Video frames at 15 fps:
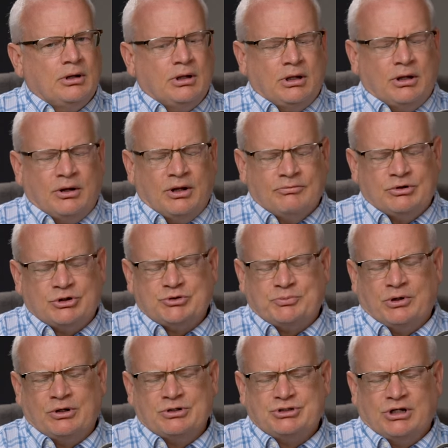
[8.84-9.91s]
And every
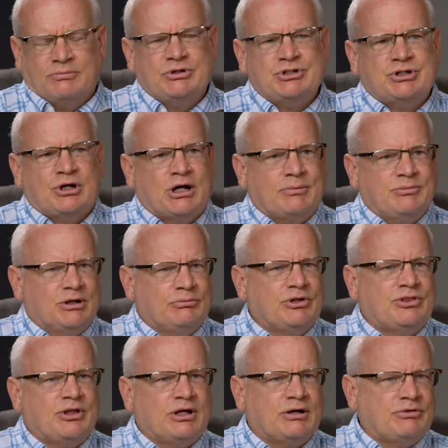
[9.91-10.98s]
experience, every job,
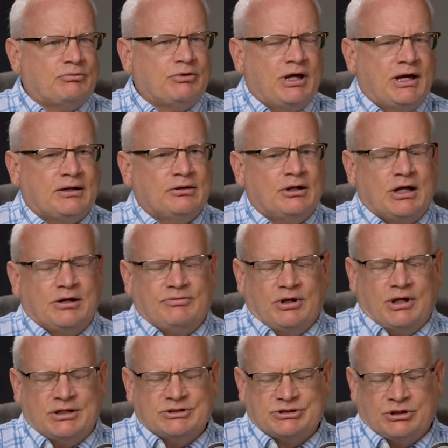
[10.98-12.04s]
everything I've ever had in life
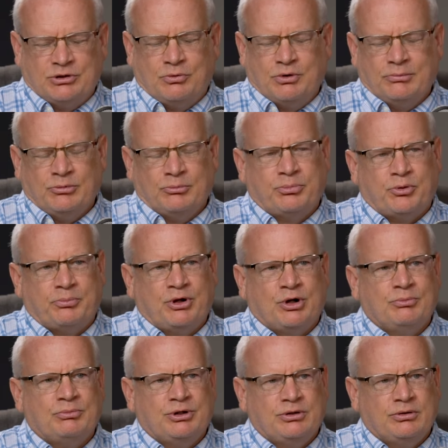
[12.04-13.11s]
has equipped and
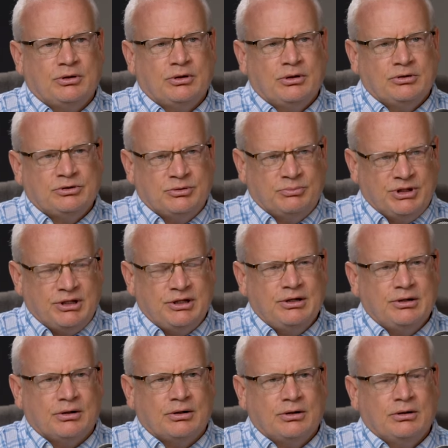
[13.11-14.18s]
prepared me to be
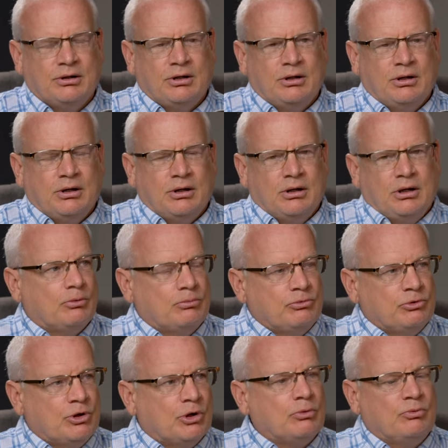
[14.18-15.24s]
here.
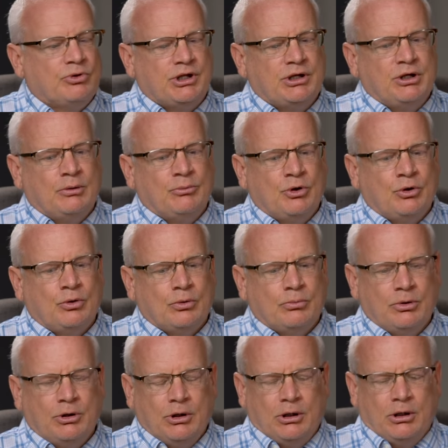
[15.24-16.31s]
They're, when they come home,
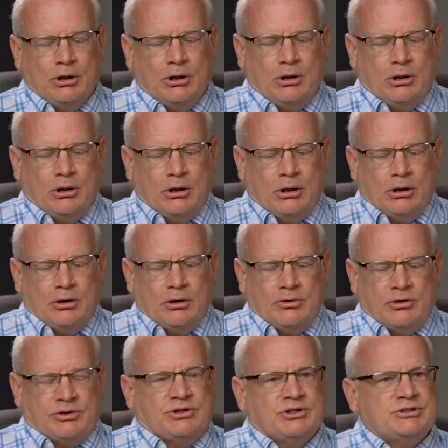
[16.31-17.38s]

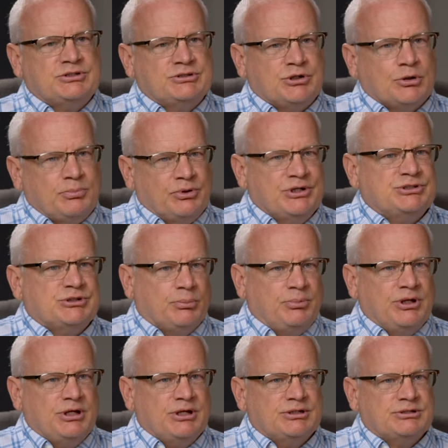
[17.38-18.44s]
that this is their place of
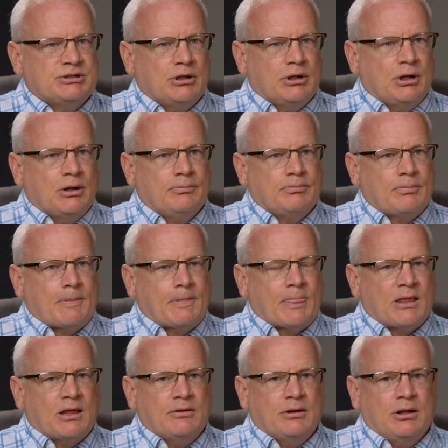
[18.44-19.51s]
peace.
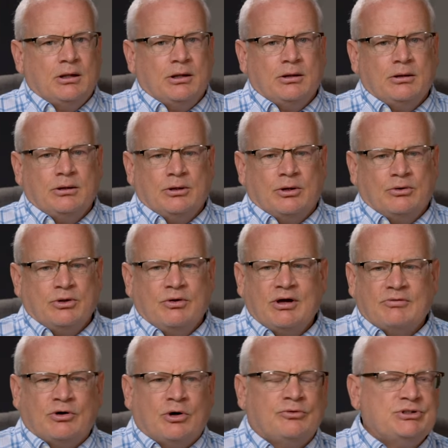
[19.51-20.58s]
You know, you
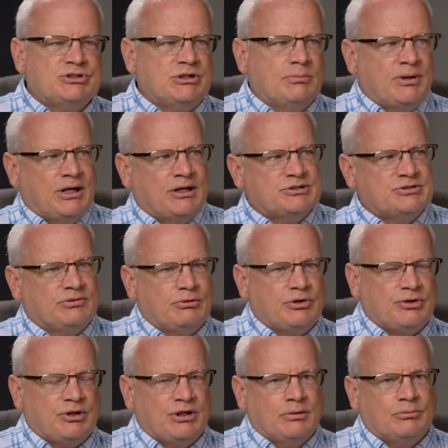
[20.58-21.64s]
have all these demands of
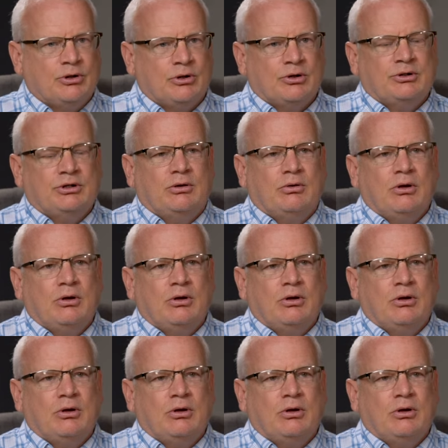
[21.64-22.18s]
everything coming on you.